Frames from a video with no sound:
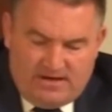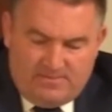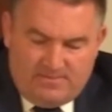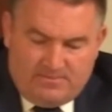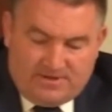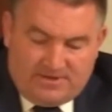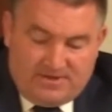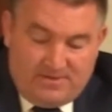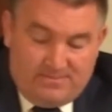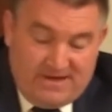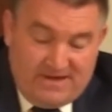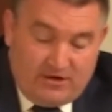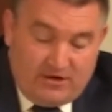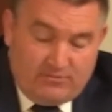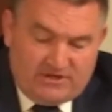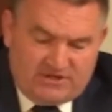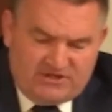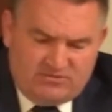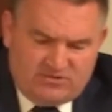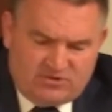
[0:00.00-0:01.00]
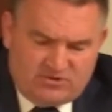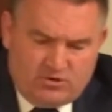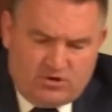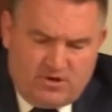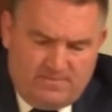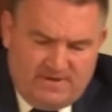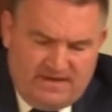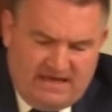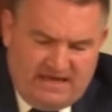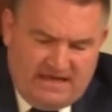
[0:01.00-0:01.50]
But the bigger issue is going to
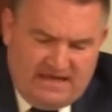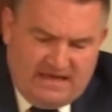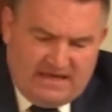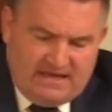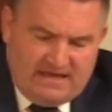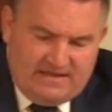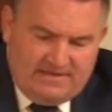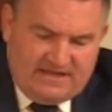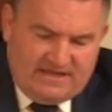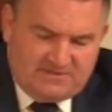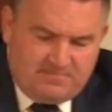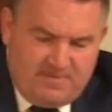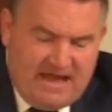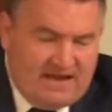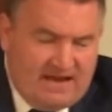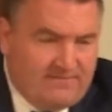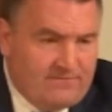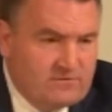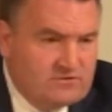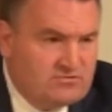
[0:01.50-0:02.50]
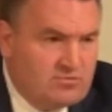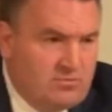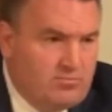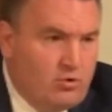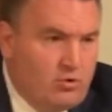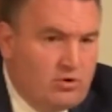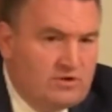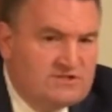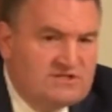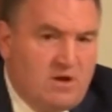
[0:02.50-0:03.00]
be these Penn First
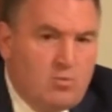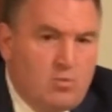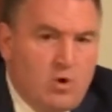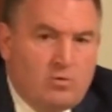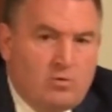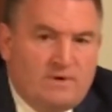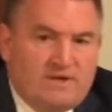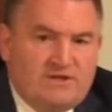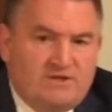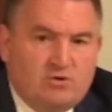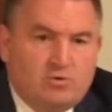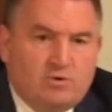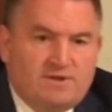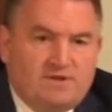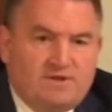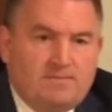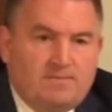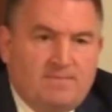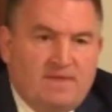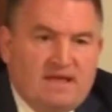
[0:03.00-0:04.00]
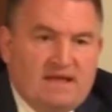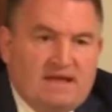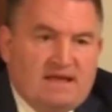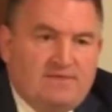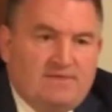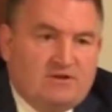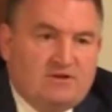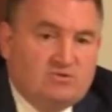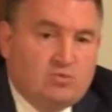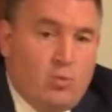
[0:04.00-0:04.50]
reports and what we do with them.
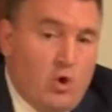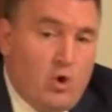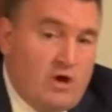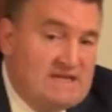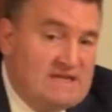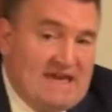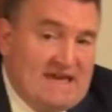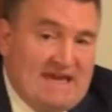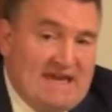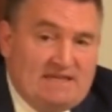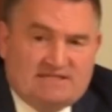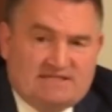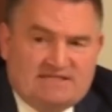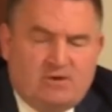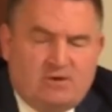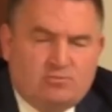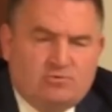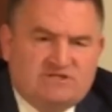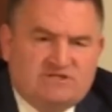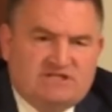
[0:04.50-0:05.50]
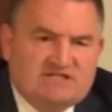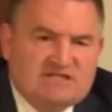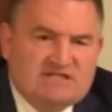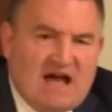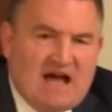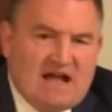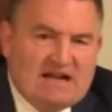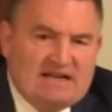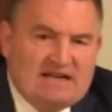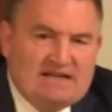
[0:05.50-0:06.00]
There's one case that was
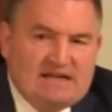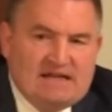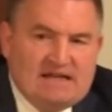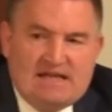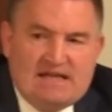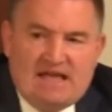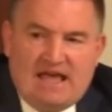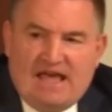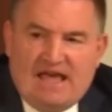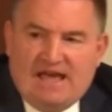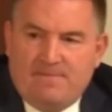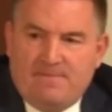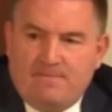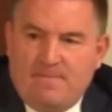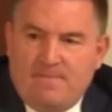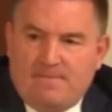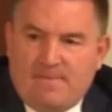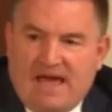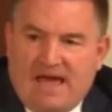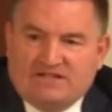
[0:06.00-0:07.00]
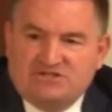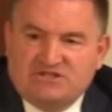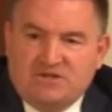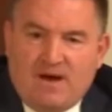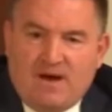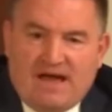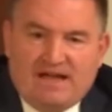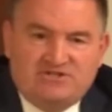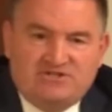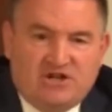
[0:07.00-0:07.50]
decided actually
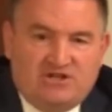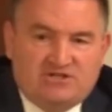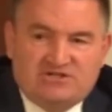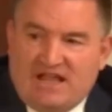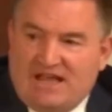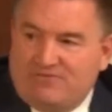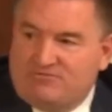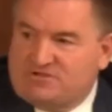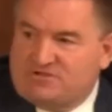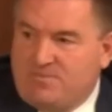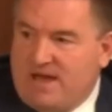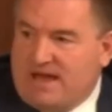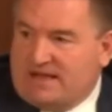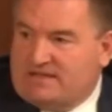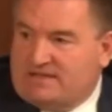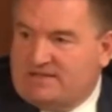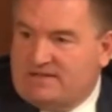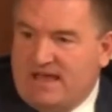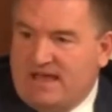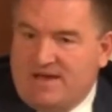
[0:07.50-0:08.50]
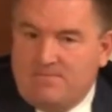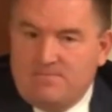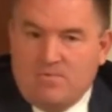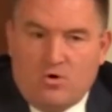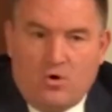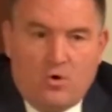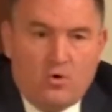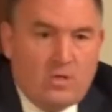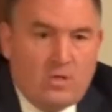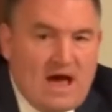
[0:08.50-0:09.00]
by a judge that I respect a
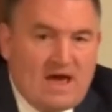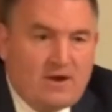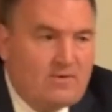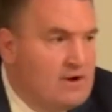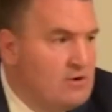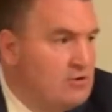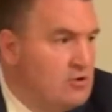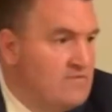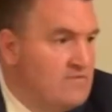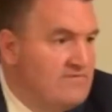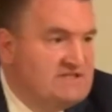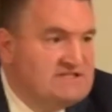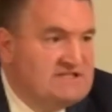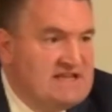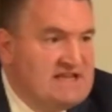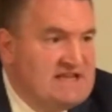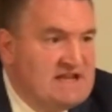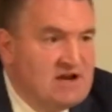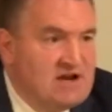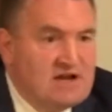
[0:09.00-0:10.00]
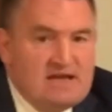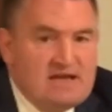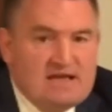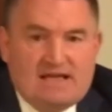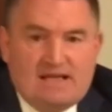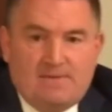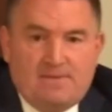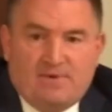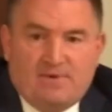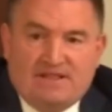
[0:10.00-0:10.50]
whole lot of. I don't know if he's in here,
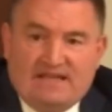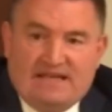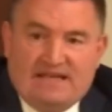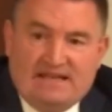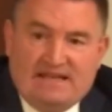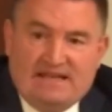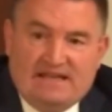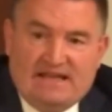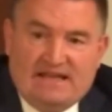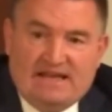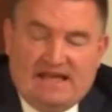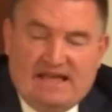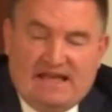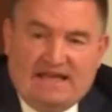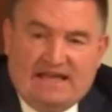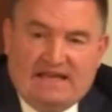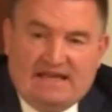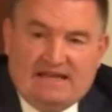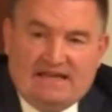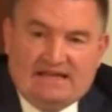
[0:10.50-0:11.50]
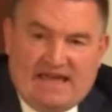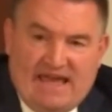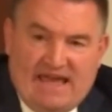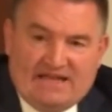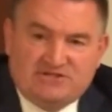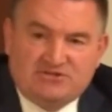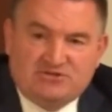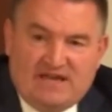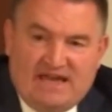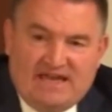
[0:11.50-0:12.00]
but in a
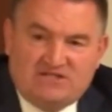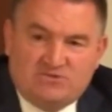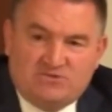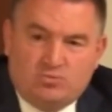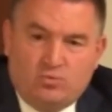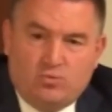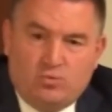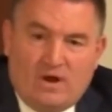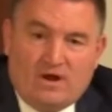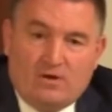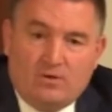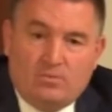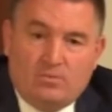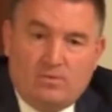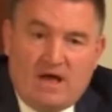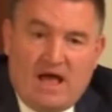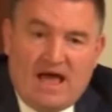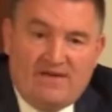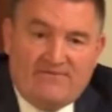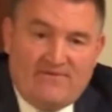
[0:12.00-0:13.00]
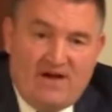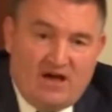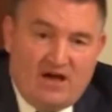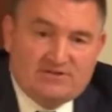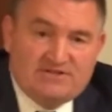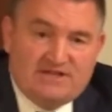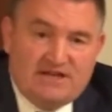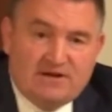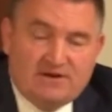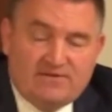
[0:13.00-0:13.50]
cancer case where a
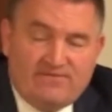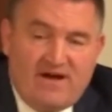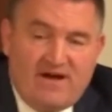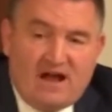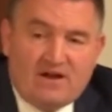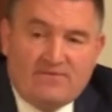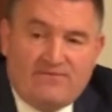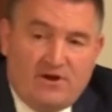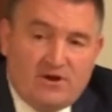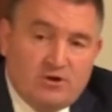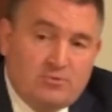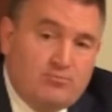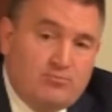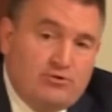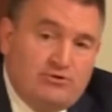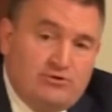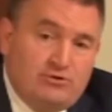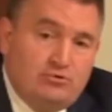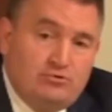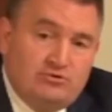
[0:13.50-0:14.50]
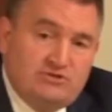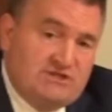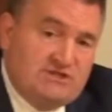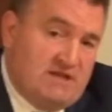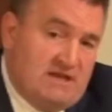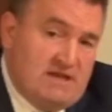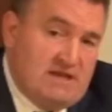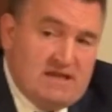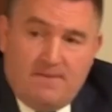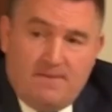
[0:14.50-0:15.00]
volunteer firefighter produced
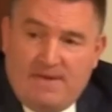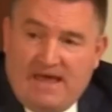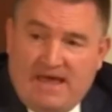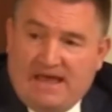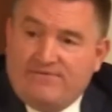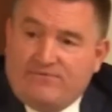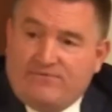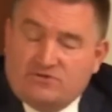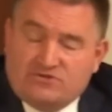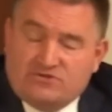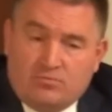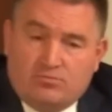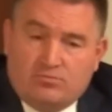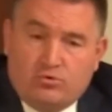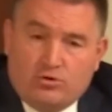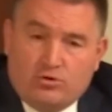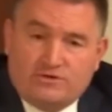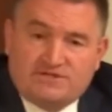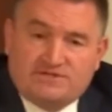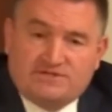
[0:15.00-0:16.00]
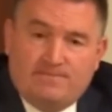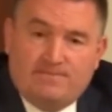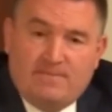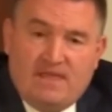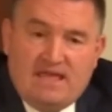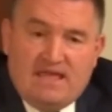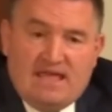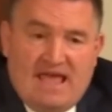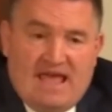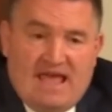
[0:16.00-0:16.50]
Penn First reports.
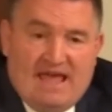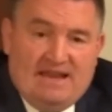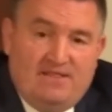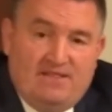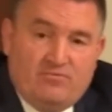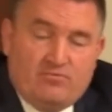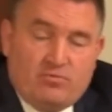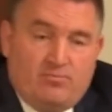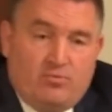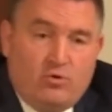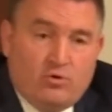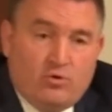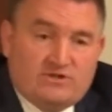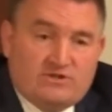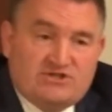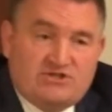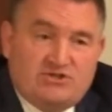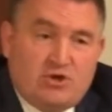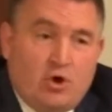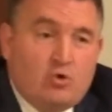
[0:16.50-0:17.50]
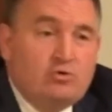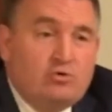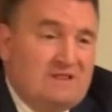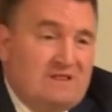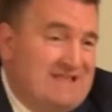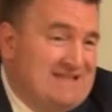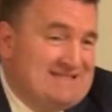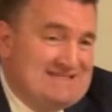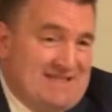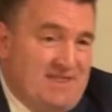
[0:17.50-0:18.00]
And the reports don't
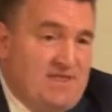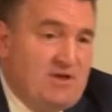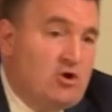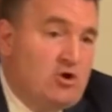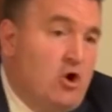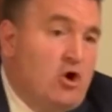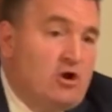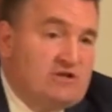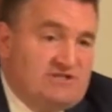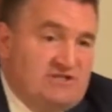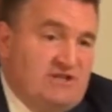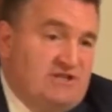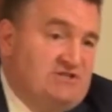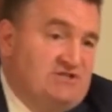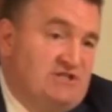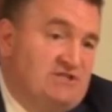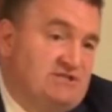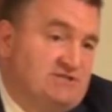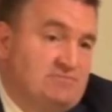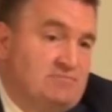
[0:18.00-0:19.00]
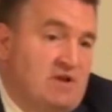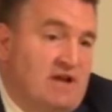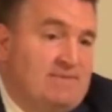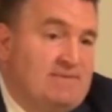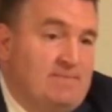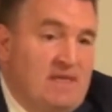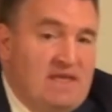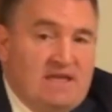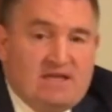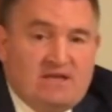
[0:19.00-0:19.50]
list the carcinogens, right?
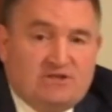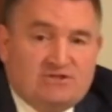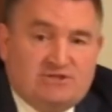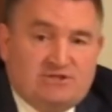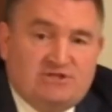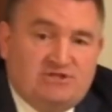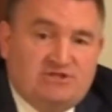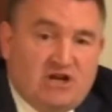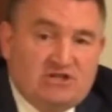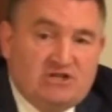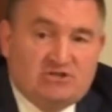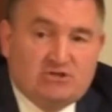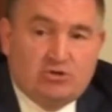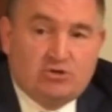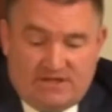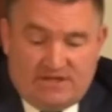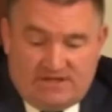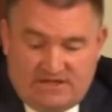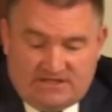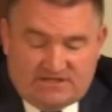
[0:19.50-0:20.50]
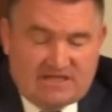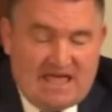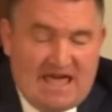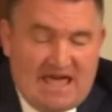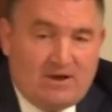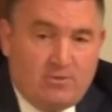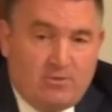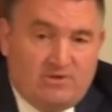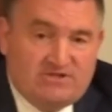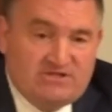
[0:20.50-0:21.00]
So the judge looked at this
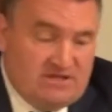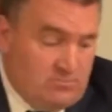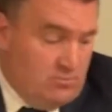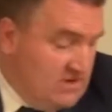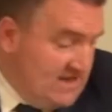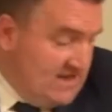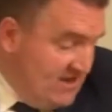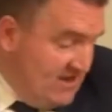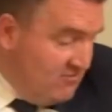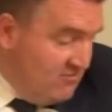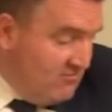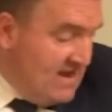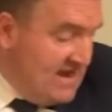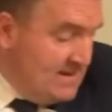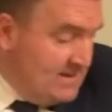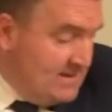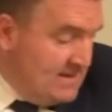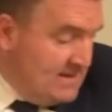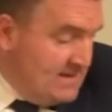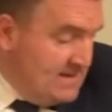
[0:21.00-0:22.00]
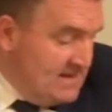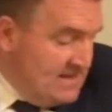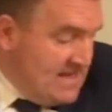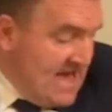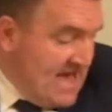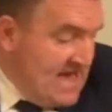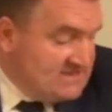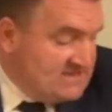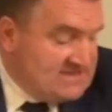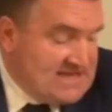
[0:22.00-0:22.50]
language, and when he read,
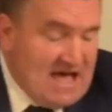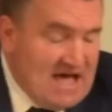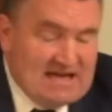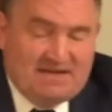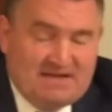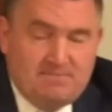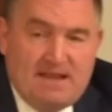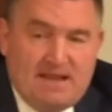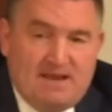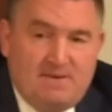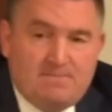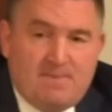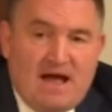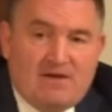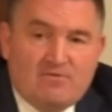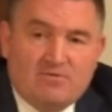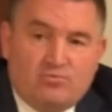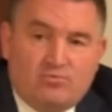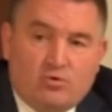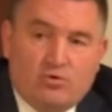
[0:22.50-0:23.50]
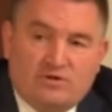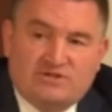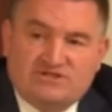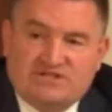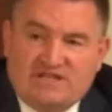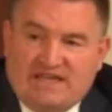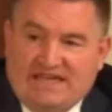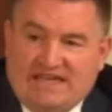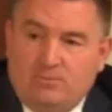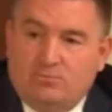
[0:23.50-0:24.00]
as documented by
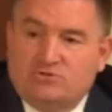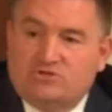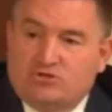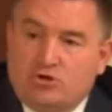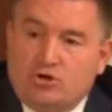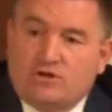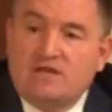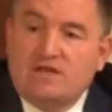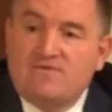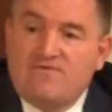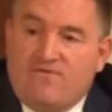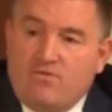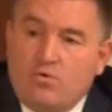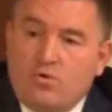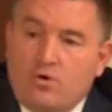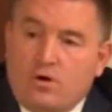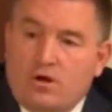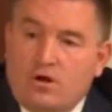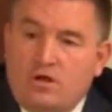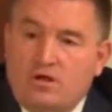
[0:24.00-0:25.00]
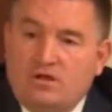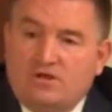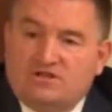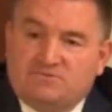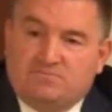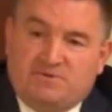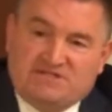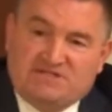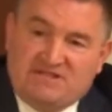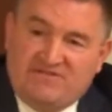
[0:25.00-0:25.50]
reports, he was looking for
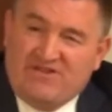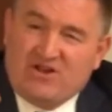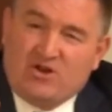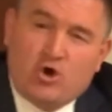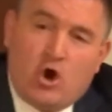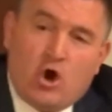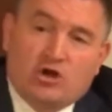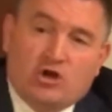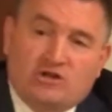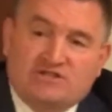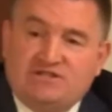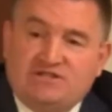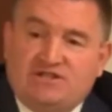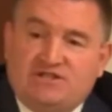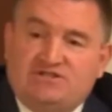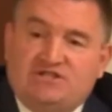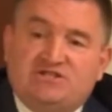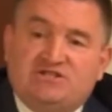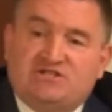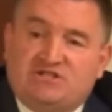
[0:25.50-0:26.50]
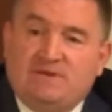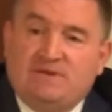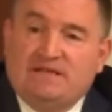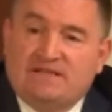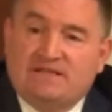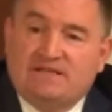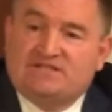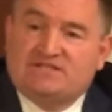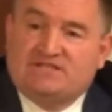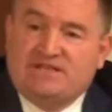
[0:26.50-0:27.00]
specific carcinogens to be
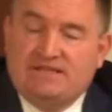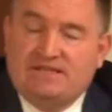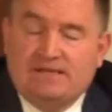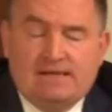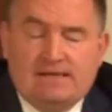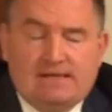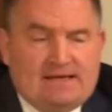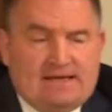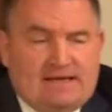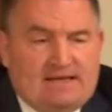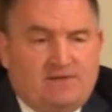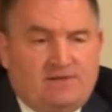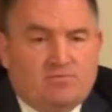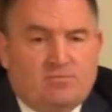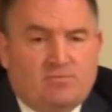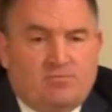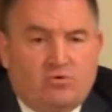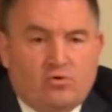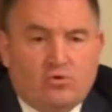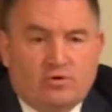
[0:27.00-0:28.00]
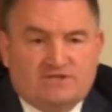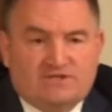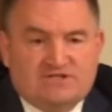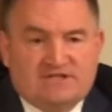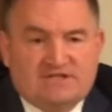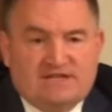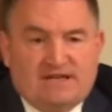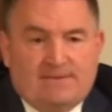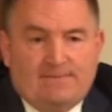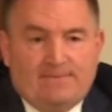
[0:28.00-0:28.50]
listed in the reports.